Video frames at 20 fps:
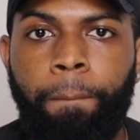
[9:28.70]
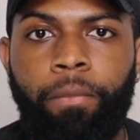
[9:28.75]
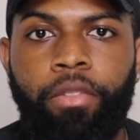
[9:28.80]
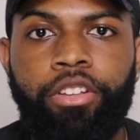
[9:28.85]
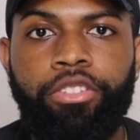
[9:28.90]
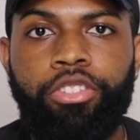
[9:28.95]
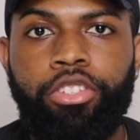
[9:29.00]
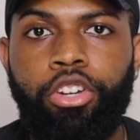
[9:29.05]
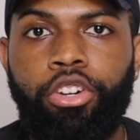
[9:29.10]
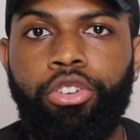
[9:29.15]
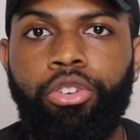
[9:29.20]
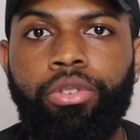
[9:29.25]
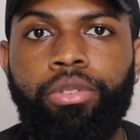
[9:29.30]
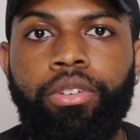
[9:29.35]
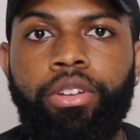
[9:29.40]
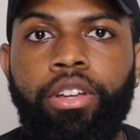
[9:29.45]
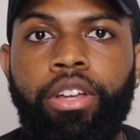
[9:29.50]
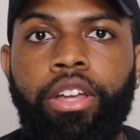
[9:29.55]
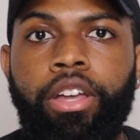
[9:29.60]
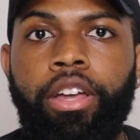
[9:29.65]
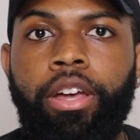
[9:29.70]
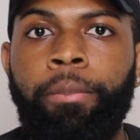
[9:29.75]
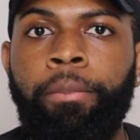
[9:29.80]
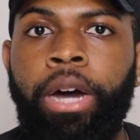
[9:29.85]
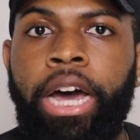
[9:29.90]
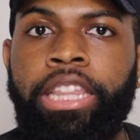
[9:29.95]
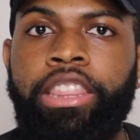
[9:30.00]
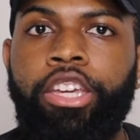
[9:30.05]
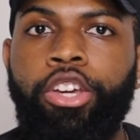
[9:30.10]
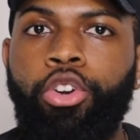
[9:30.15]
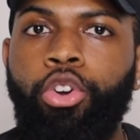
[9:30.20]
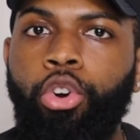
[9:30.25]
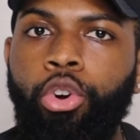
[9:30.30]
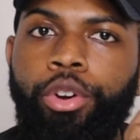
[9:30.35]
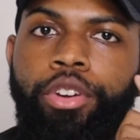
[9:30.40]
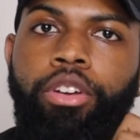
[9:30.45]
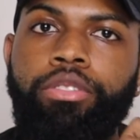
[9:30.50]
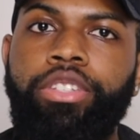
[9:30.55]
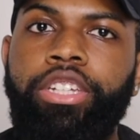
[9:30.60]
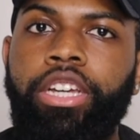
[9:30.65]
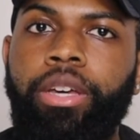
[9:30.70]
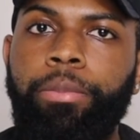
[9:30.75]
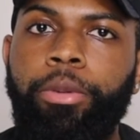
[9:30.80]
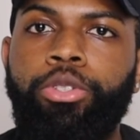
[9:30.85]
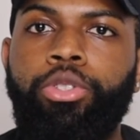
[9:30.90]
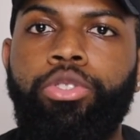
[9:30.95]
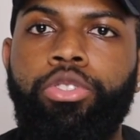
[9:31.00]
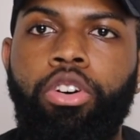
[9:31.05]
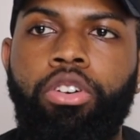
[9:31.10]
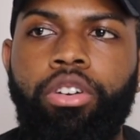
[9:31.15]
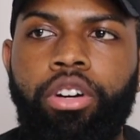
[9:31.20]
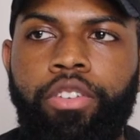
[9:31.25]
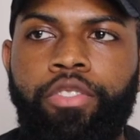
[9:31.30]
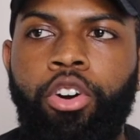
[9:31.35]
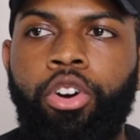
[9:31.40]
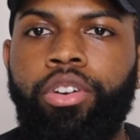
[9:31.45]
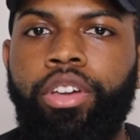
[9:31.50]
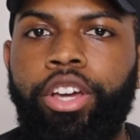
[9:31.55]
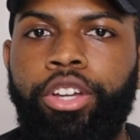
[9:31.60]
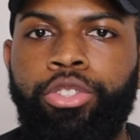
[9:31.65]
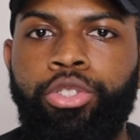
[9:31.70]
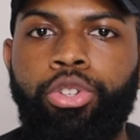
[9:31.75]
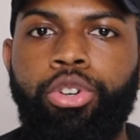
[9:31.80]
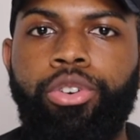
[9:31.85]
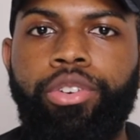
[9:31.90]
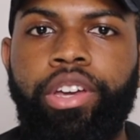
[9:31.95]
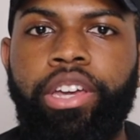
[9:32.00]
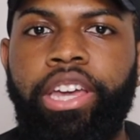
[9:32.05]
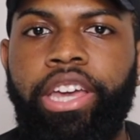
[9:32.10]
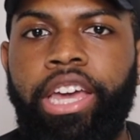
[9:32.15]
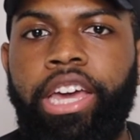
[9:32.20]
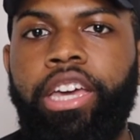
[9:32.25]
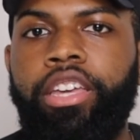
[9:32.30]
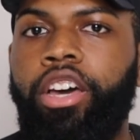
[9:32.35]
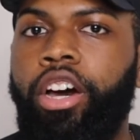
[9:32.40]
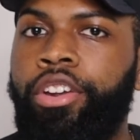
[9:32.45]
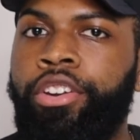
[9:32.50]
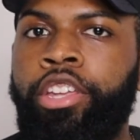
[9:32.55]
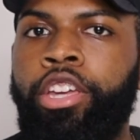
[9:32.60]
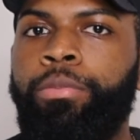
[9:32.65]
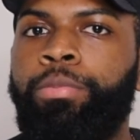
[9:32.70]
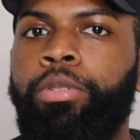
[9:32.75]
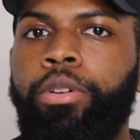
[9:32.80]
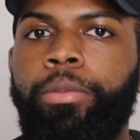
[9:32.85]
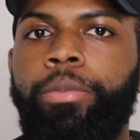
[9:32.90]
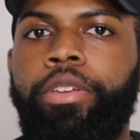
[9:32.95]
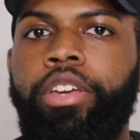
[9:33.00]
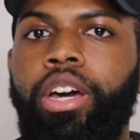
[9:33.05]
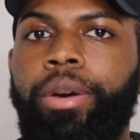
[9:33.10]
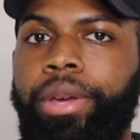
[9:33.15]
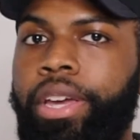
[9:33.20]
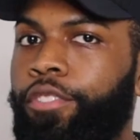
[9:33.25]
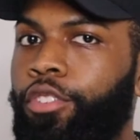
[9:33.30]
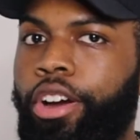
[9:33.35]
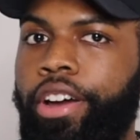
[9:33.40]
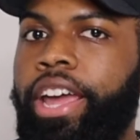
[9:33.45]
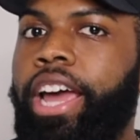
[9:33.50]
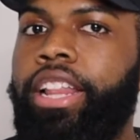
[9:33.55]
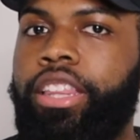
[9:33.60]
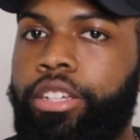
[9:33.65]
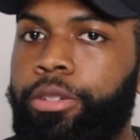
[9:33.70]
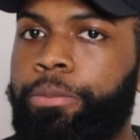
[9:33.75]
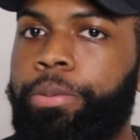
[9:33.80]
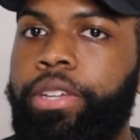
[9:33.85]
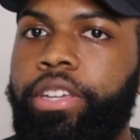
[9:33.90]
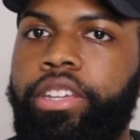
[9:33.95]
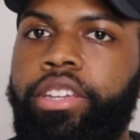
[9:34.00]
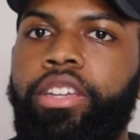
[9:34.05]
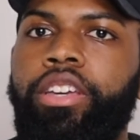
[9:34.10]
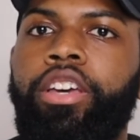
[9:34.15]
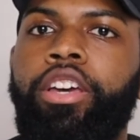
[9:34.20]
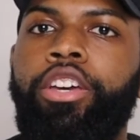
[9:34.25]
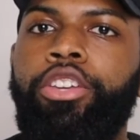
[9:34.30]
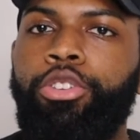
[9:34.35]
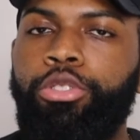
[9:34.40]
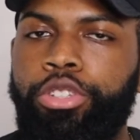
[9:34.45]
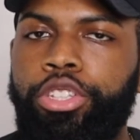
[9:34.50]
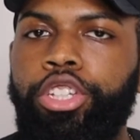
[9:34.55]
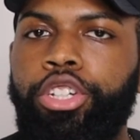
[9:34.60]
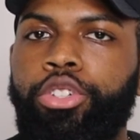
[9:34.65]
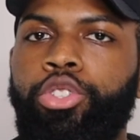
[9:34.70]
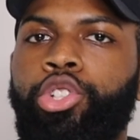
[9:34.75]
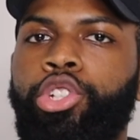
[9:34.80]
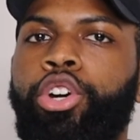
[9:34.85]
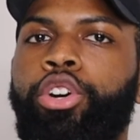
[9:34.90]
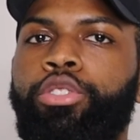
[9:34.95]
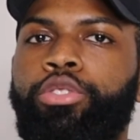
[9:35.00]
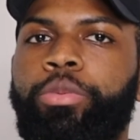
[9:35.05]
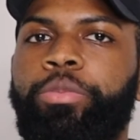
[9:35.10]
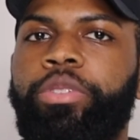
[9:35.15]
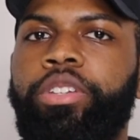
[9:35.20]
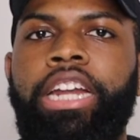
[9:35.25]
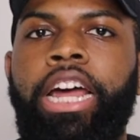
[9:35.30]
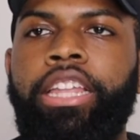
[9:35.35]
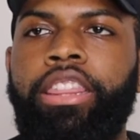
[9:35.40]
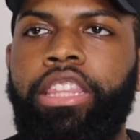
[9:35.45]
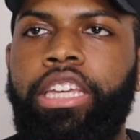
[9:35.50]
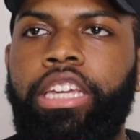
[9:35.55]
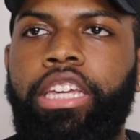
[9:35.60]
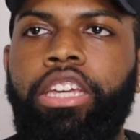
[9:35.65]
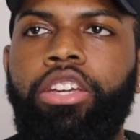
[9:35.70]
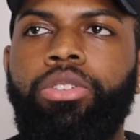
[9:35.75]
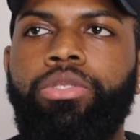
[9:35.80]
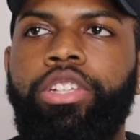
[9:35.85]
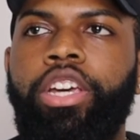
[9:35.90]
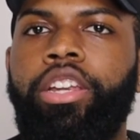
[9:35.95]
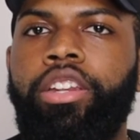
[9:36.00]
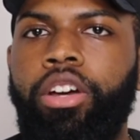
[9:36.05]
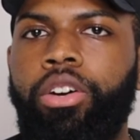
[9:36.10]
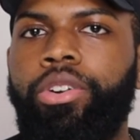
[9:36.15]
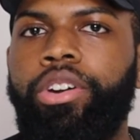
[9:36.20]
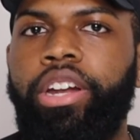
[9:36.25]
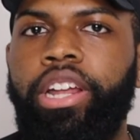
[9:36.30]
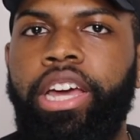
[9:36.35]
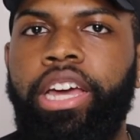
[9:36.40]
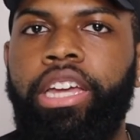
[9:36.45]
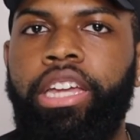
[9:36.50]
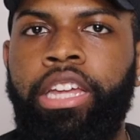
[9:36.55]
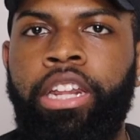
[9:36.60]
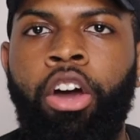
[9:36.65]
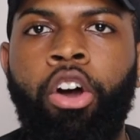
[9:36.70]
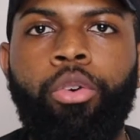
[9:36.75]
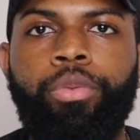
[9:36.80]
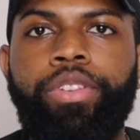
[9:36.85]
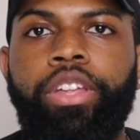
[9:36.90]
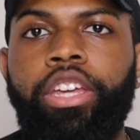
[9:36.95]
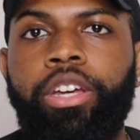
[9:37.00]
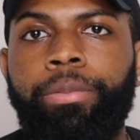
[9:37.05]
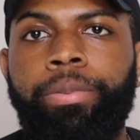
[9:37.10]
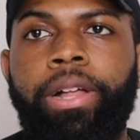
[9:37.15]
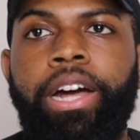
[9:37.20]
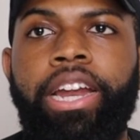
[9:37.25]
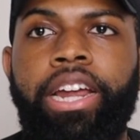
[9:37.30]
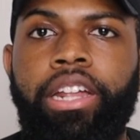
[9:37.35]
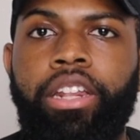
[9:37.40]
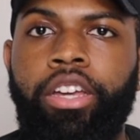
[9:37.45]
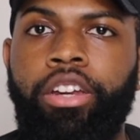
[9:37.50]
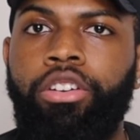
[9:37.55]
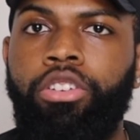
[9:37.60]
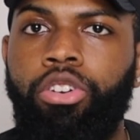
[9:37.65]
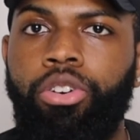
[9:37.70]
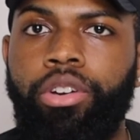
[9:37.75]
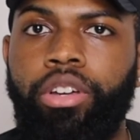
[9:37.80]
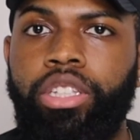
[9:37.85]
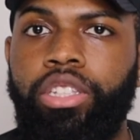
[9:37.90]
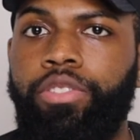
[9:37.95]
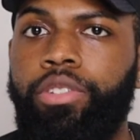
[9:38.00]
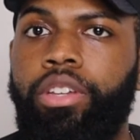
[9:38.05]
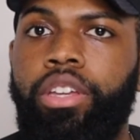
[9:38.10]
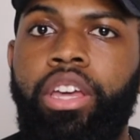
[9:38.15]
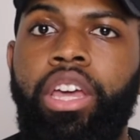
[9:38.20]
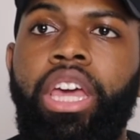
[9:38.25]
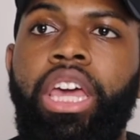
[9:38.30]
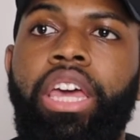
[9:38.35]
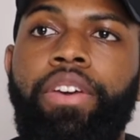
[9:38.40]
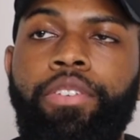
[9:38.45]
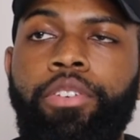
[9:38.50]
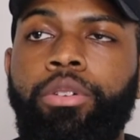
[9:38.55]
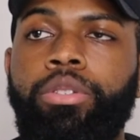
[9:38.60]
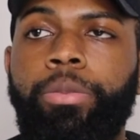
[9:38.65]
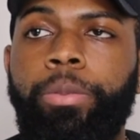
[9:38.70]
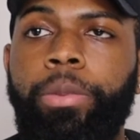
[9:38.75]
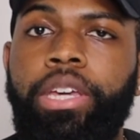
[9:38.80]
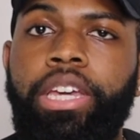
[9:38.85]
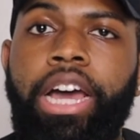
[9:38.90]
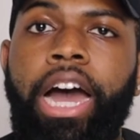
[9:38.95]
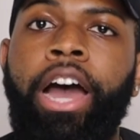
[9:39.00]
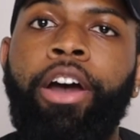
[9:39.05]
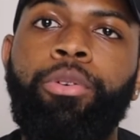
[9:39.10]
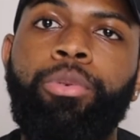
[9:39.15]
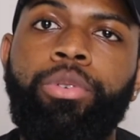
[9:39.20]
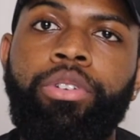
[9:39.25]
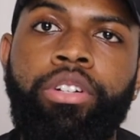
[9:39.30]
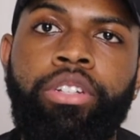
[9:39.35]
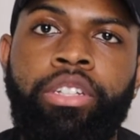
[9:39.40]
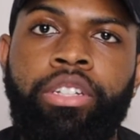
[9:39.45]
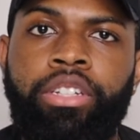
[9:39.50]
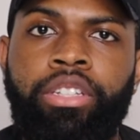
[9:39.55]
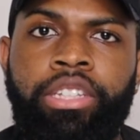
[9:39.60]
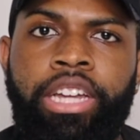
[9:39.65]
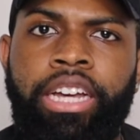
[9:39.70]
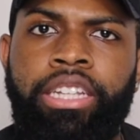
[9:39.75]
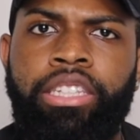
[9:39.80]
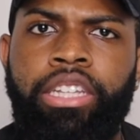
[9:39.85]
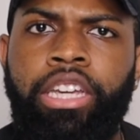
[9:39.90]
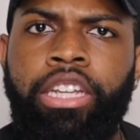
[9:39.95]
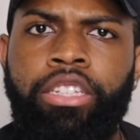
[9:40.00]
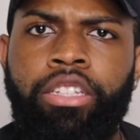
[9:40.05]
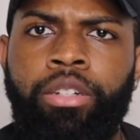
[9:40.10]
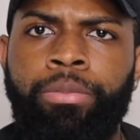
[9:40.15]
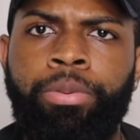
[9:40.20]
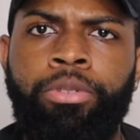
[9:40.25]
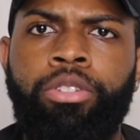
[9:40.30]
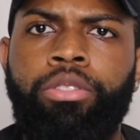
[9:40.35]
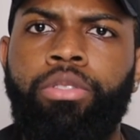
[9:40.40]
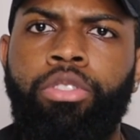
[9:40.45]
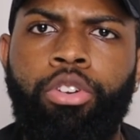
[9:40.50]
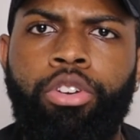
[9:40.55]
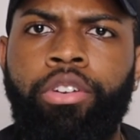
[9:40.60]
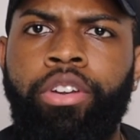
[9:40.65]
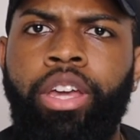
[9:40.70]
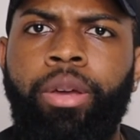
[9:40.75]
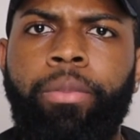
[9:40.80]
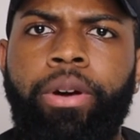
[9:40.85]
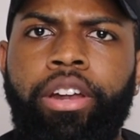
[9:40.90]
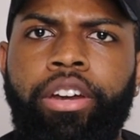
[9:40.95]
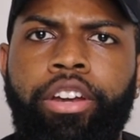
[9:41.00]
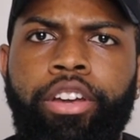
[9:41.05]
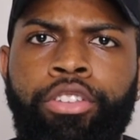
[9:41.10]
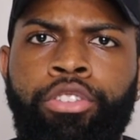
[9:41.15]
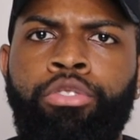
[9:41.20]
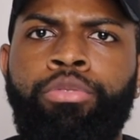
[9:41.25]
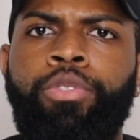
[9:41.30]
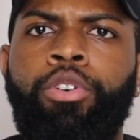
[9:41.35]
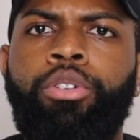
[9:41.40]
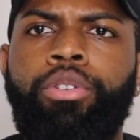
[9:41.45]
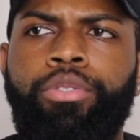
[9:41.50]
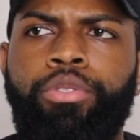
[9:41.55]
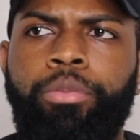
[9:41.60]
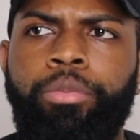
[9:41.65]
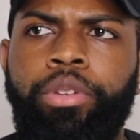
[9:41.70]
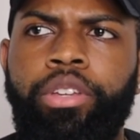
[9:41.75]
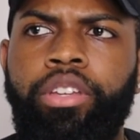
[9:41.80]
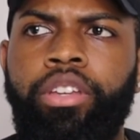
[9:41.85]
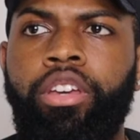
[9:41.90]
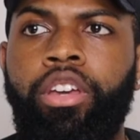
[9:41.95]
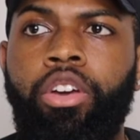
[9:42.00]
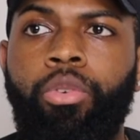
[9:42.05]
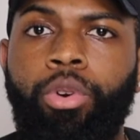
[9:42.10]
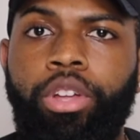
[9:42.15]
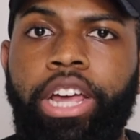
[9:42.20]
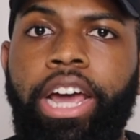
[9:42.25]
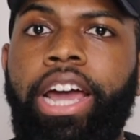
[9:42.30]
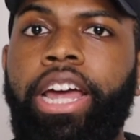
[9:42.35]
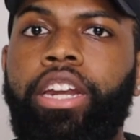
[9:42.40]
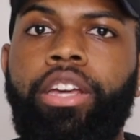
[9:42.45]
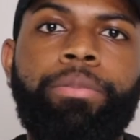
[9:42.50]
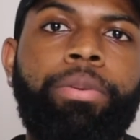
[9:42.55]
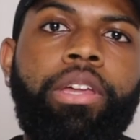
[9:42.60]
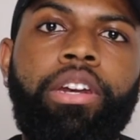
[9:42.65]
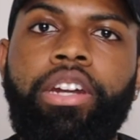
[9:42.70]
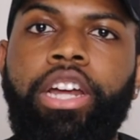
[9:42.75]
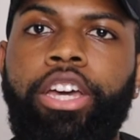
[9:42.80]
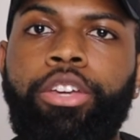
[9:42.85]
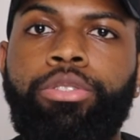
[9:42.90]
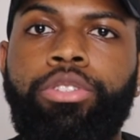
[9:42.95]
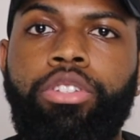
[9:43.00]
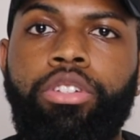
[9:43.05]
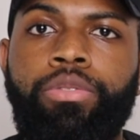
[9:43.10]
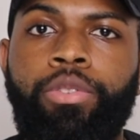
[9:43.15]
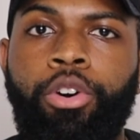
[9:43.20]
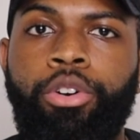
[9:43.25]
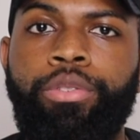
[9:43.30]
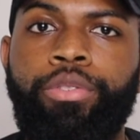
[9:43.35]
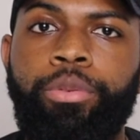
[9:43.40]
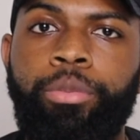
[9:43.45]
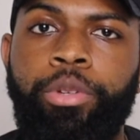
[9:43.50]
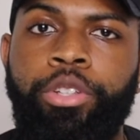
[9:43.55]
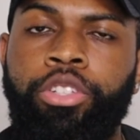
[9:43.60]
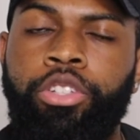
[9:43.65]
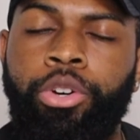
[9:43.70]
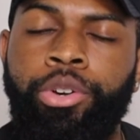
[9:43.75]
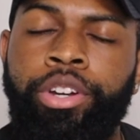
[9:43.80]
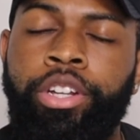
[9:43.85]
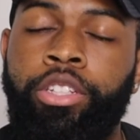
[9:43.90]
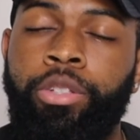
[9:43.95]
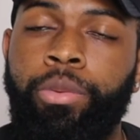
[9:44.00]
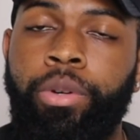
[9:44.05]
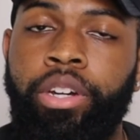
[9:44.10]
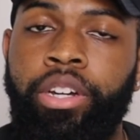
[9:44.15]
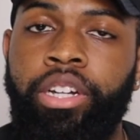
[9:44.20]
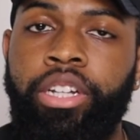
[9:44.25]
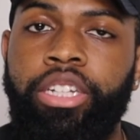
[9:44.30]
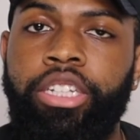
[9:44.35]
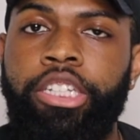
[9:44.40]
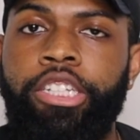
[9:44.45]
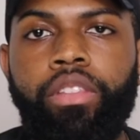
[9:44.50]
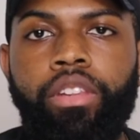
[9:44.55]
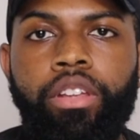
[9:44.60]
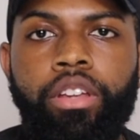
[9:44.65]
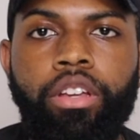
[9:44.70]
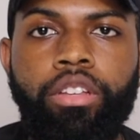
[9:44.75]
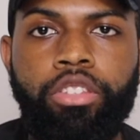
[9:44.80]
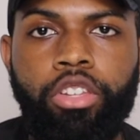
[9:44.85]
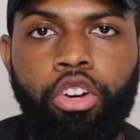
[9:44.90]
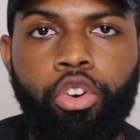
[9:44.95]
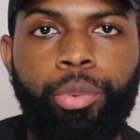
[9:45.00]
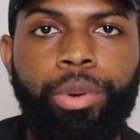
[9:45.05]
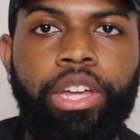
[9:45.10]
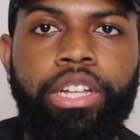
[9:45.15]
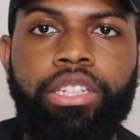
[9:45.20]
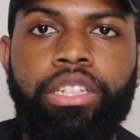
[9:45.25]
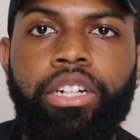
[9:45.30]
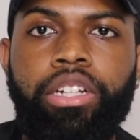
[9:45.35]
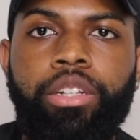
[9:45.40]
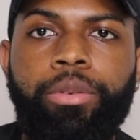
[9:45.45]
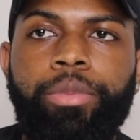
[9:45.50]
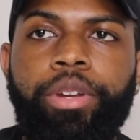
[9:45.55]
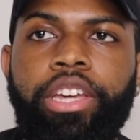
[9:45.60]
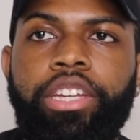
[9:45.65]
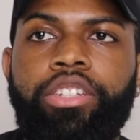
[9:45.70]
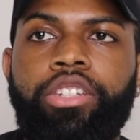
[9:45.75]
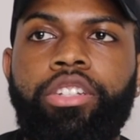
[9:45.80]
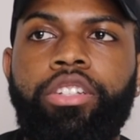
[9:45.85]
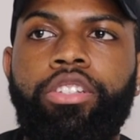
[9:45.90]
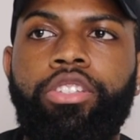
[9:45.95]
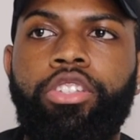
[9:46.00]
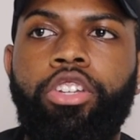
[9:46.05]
So, but I think Corey gonna take a mental note of, okay, Tori and Ed, y'all did put me up. Even though I didn't have to compete, you still chose me. And I think he gonna take note of that, and hopefully he'll apply that later on. Because if it was me, I would, because that's easy to throw your name out there. You voted for me. Whether I had to compete or not, you still voted for me. So it is what it is. So we get to the eliminations.